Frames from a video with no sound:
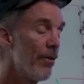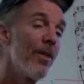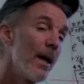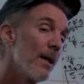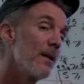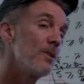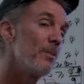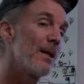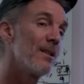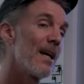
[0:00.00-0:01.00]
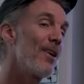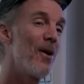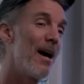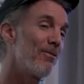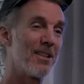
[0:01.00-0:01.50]
things because I
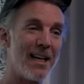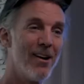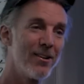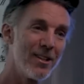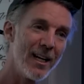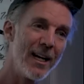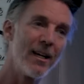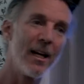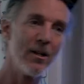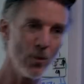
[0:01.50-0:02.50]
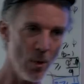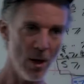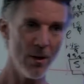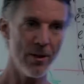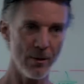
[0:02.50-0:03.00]
don't have to calculate and do
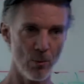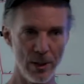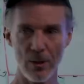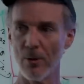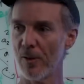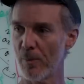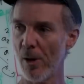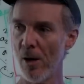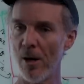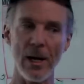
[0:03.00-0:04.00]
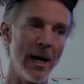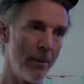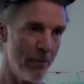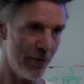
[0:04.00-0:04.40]
all the rigorous part. I'm